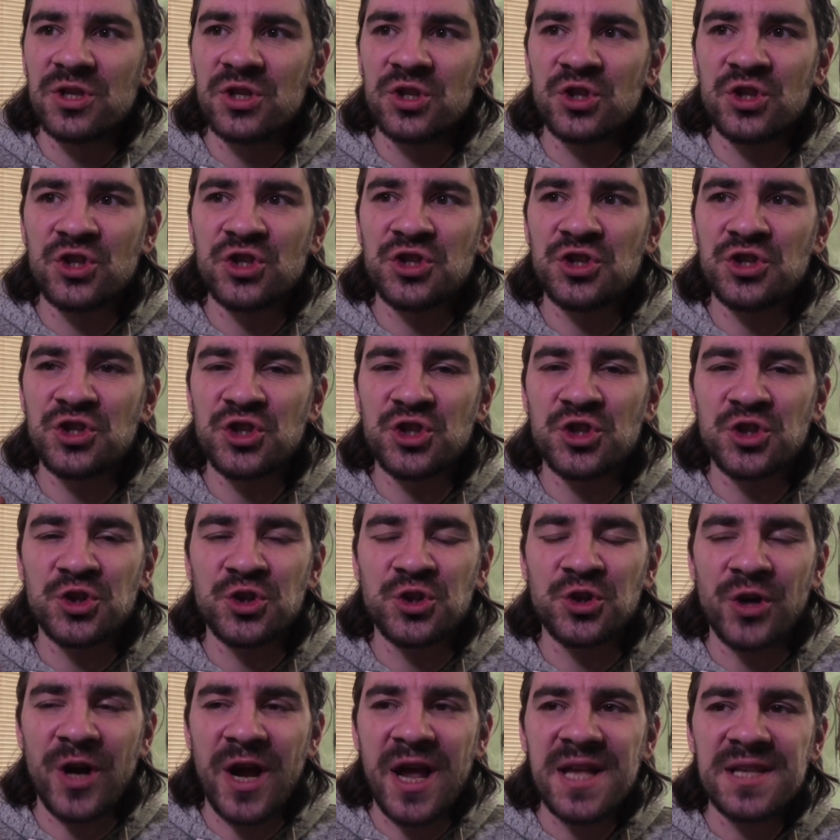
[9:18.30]

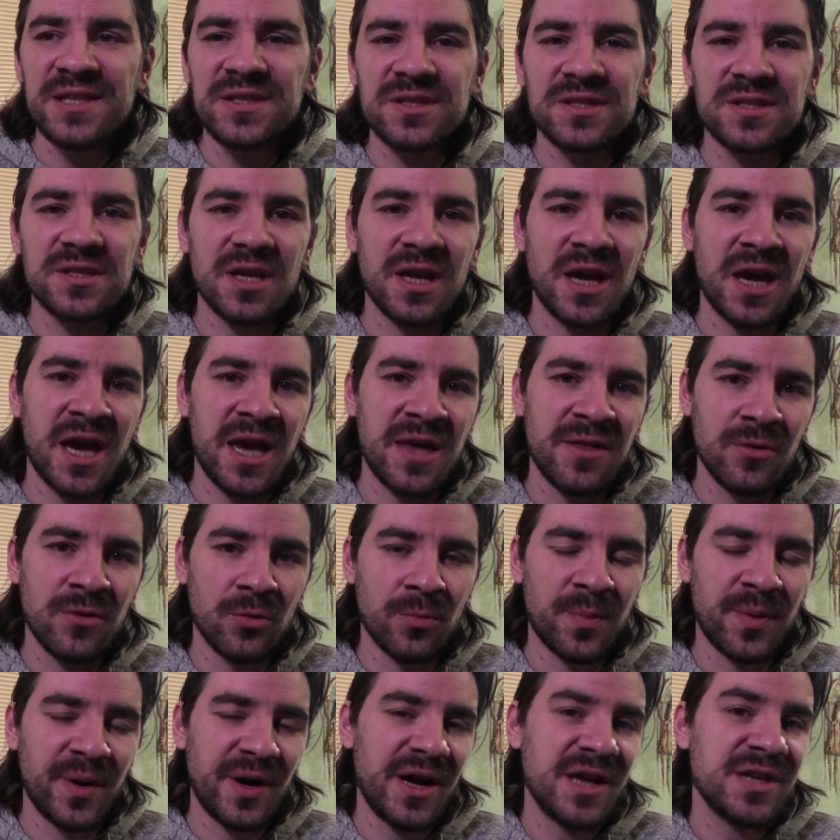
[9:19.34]
stress and
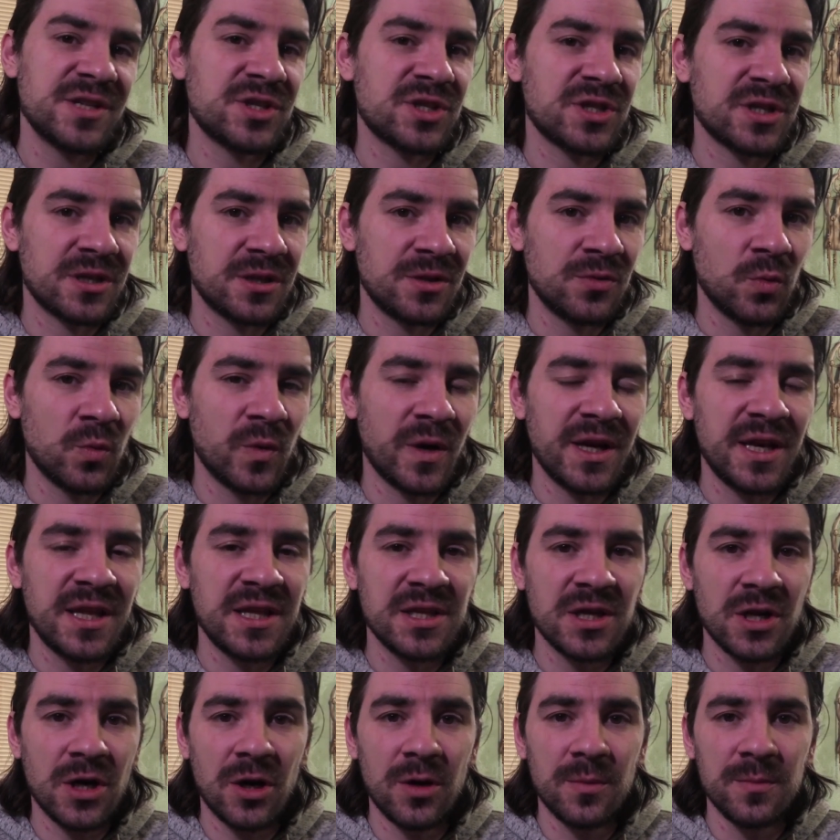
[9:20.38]
oppression when
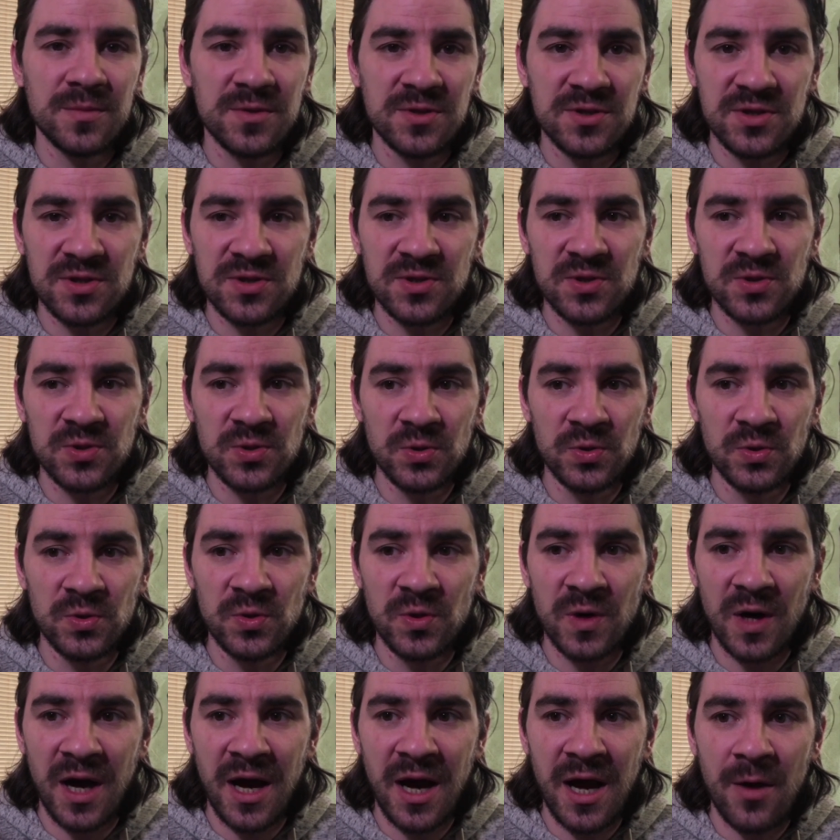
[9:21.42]
it comes
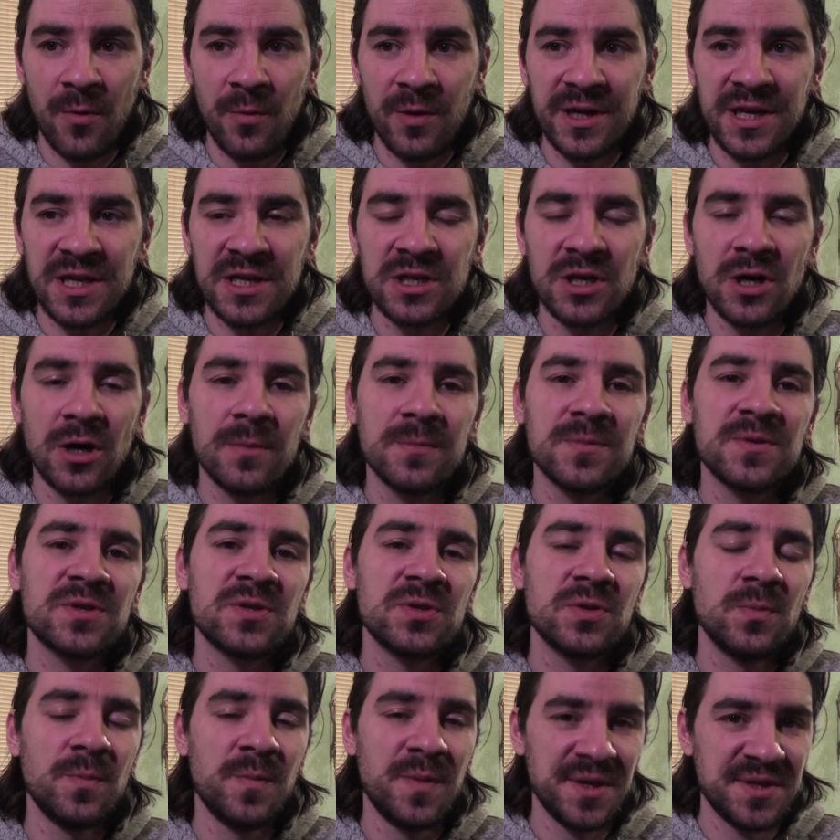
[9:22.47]

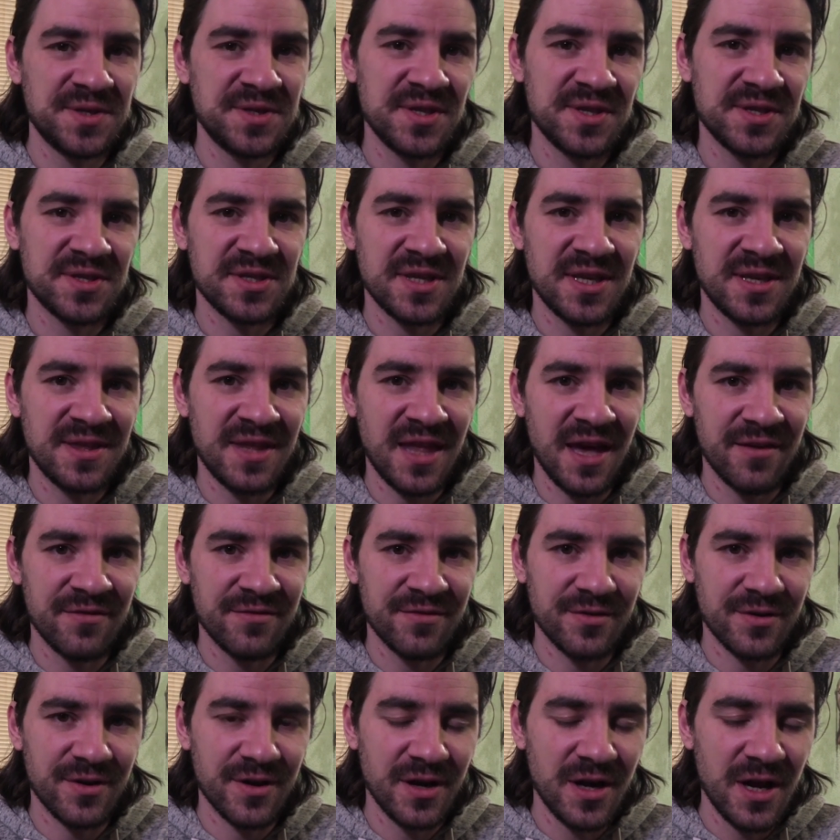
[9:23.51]
to business
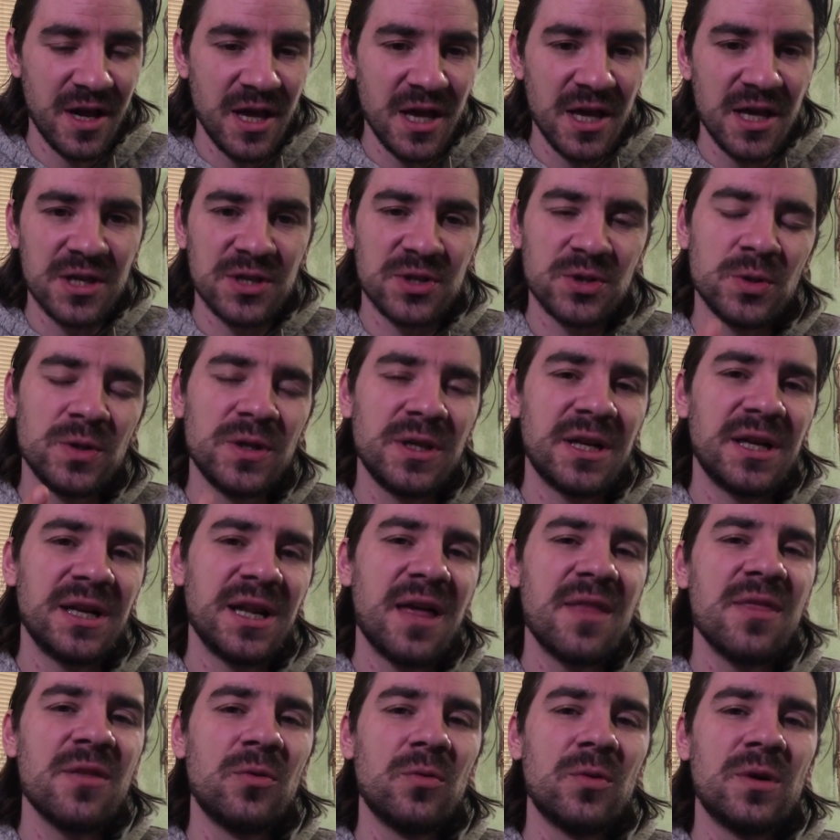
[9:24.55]
endeavor. So in
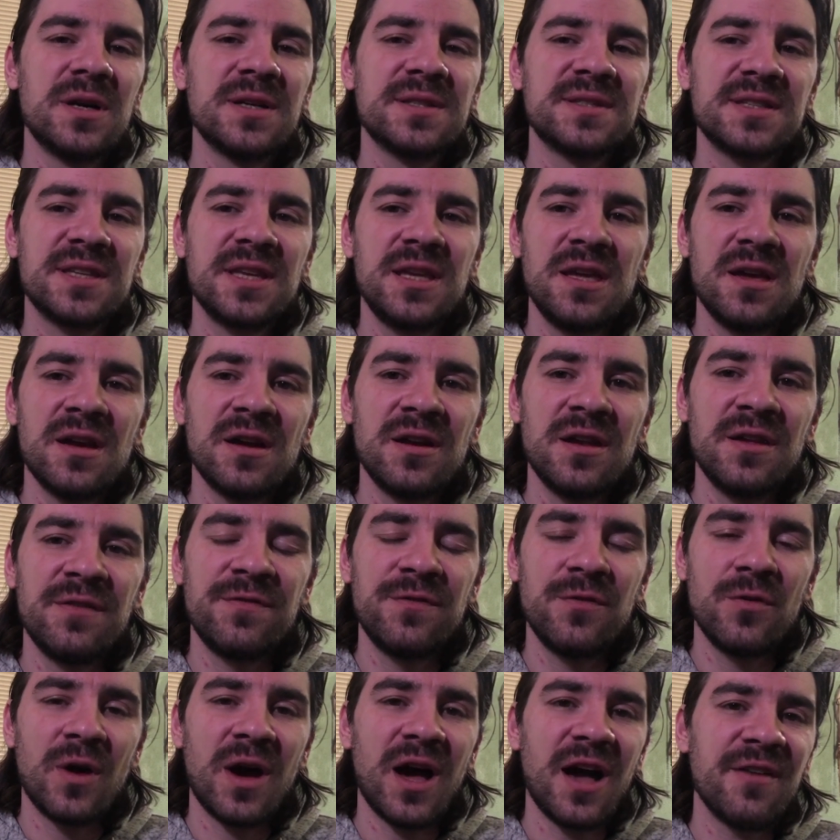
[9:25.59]
other words here,
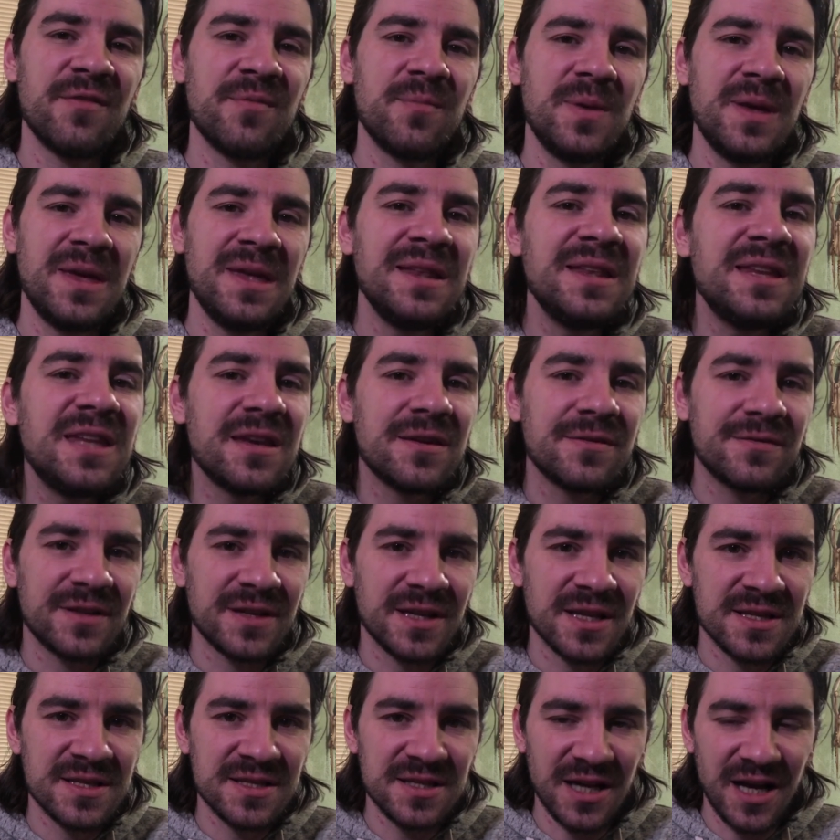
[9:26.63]
if you have been
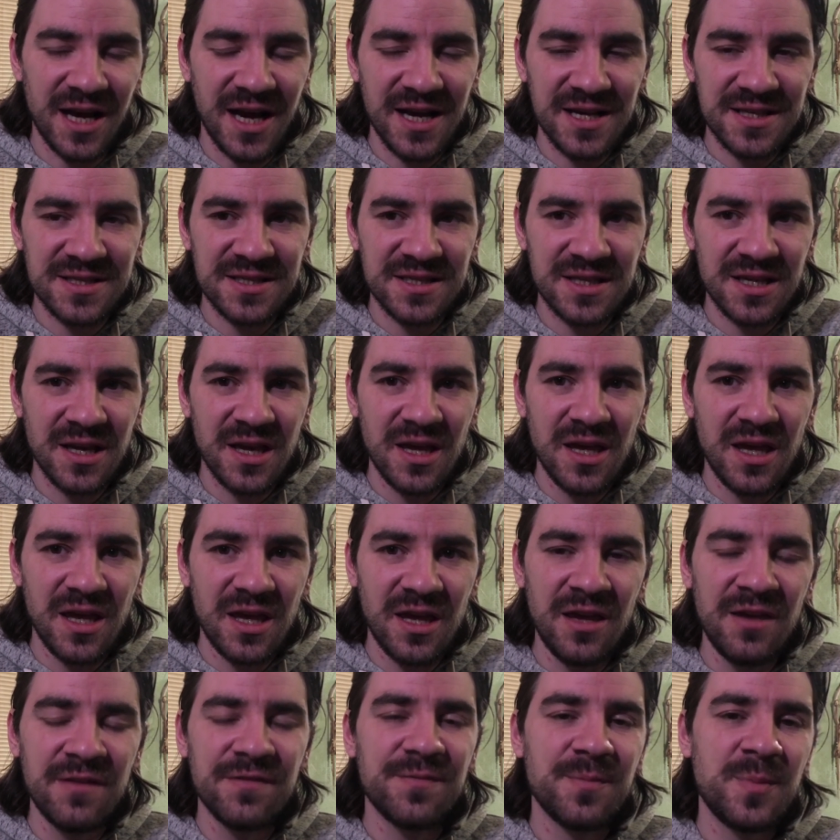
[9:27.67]
given a task,
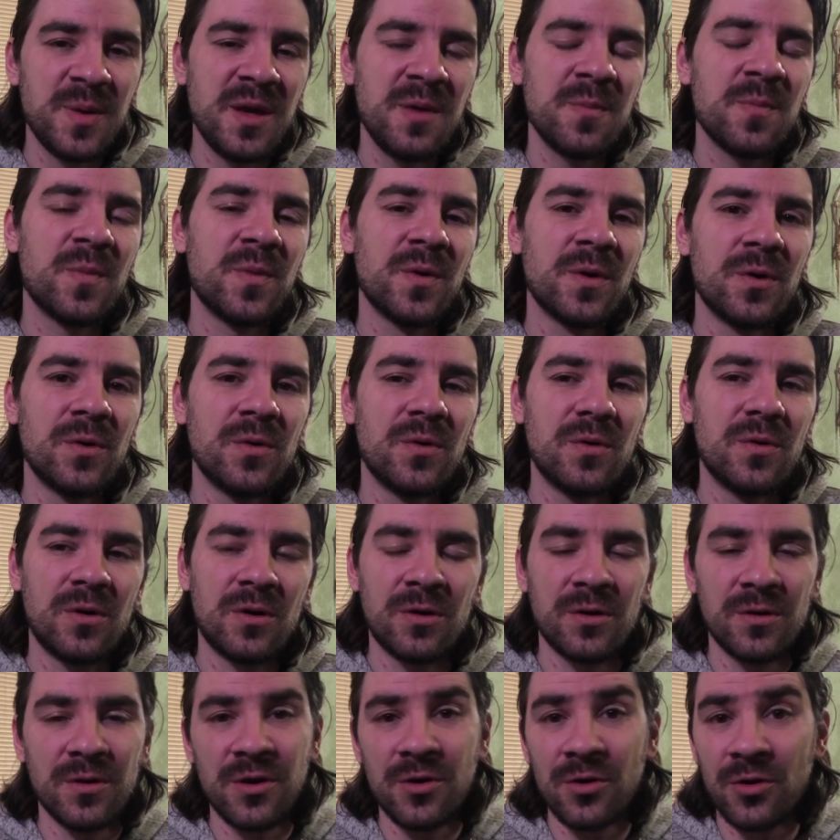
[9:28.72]
if people
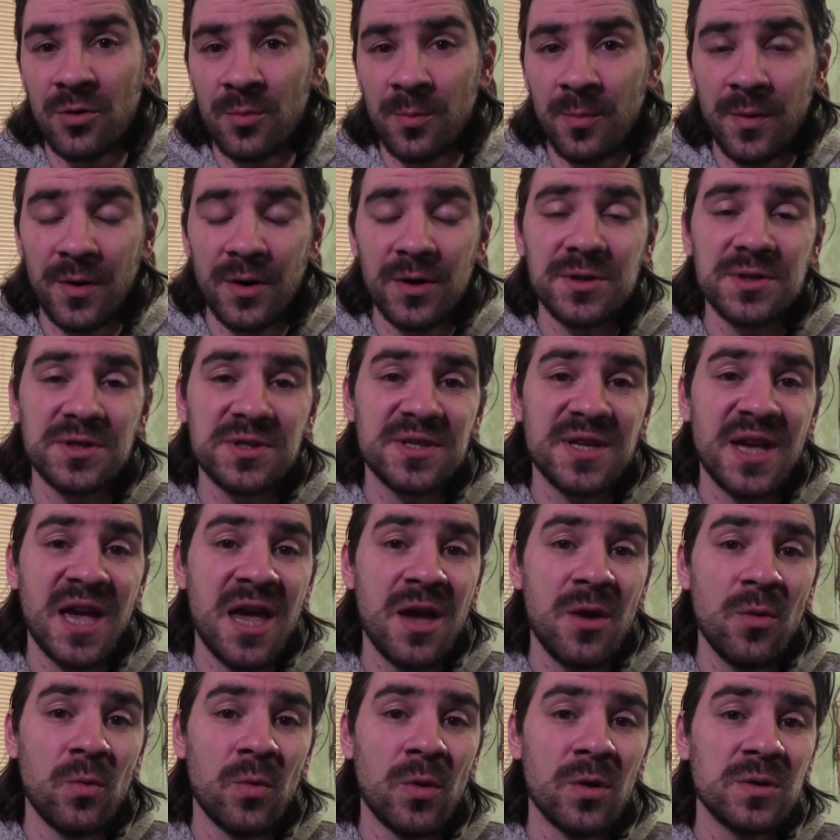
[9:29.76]
or your boss
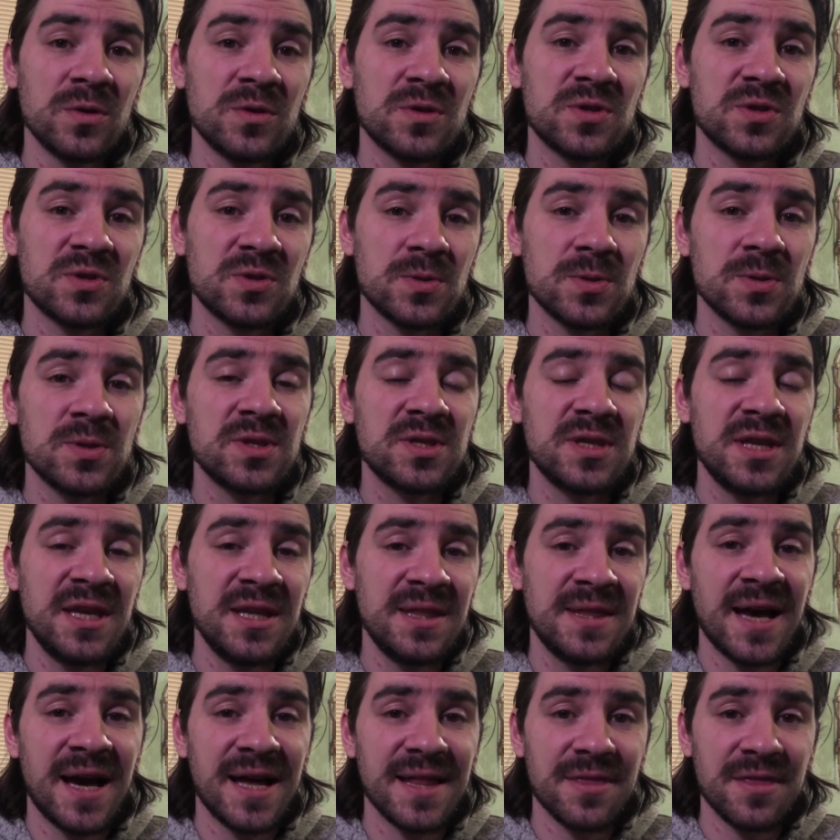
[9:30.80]
say wants to see
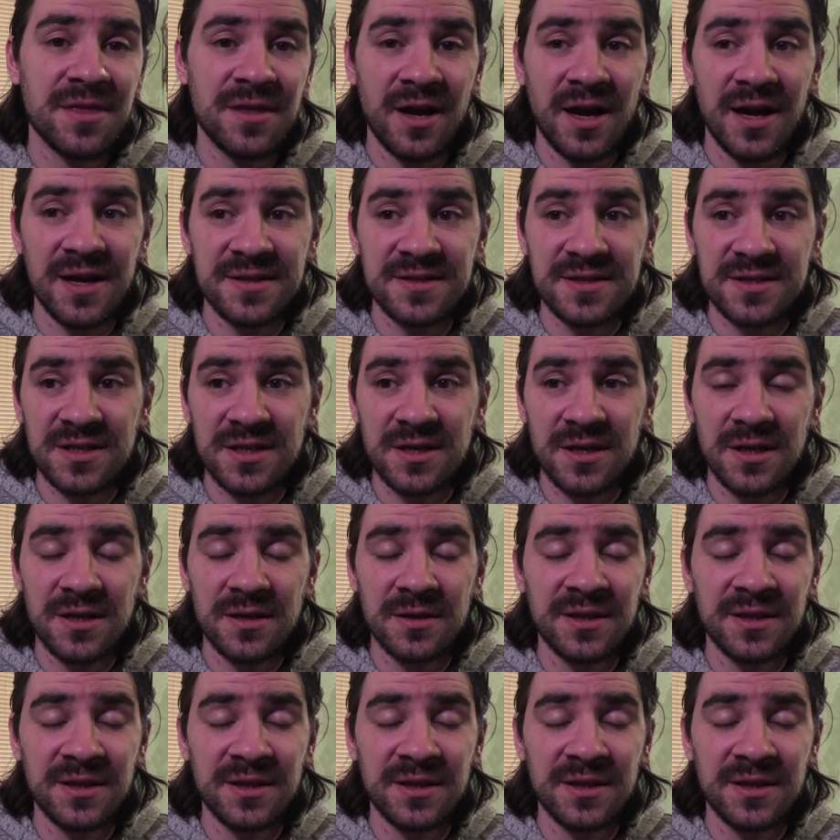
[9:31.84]
that task